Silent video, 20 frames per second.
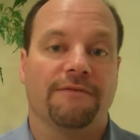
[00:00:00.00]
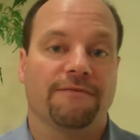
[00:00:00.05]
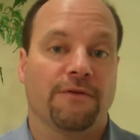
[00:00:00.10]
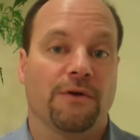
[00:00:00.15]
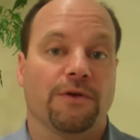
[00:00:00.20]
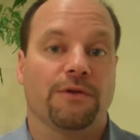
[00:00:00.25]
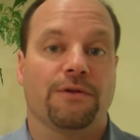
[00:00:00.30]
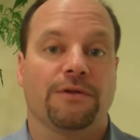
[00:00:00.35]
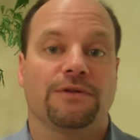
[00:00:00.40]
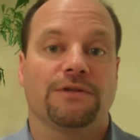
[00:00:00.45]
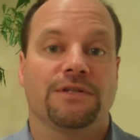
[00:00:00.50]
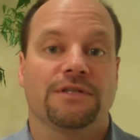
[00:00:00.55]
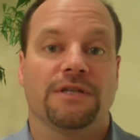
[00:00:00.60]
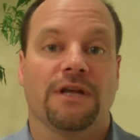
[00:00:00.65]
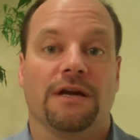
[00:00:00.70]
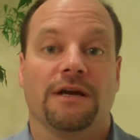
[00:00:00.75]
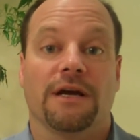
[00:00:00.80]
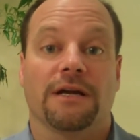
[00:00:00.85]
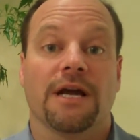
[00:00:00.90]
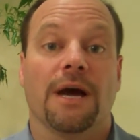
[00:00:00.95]
First,
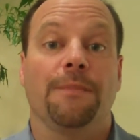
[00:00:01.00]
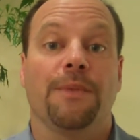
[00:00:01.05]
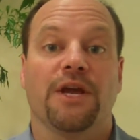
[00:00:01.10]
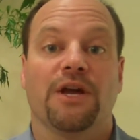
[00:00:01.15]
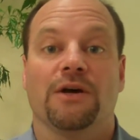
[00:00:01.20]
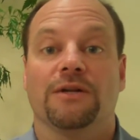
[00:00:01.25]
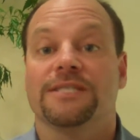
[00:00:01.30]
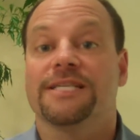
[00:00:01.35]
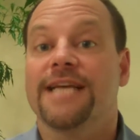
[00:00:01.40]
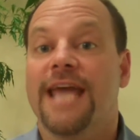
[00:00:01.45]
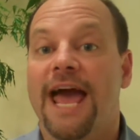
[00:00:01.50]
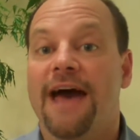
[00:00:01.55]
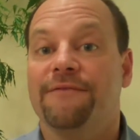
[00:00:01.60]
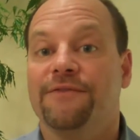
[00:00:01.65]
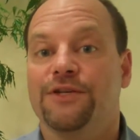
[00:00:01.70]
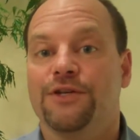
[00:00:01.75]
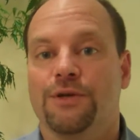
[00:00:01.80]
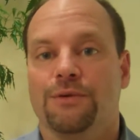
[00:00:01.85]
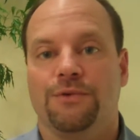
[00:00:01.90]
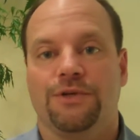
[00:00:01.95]
a company called
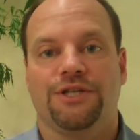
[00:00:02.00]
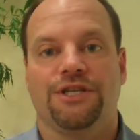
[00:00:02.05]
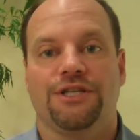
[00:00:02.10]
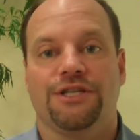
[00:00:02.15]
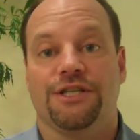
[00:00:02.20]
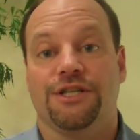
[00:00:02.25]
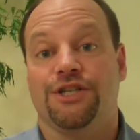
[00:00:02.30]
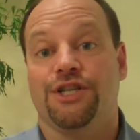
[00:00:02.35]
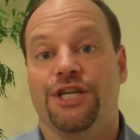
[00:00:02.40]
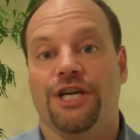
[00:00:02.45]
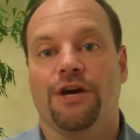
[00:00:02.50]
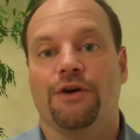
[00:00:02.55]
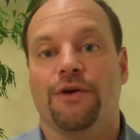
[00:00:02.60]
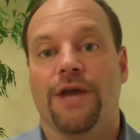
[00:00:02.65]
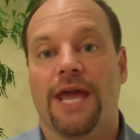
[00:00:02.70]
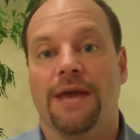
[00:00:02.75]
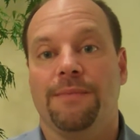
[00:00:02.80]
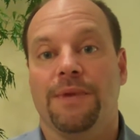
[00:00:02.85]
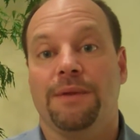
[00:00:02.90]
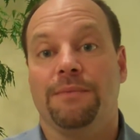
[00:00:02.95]
Scavenger, which is a
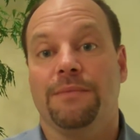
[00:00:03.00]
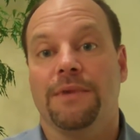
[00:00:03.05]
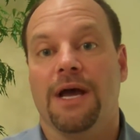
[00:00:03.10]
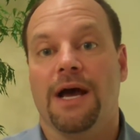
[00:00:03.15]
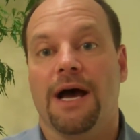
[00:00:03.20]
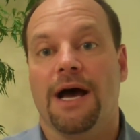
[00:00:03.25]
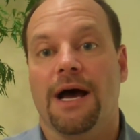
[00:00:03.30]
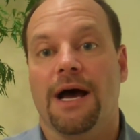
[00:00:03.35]
geo-gaming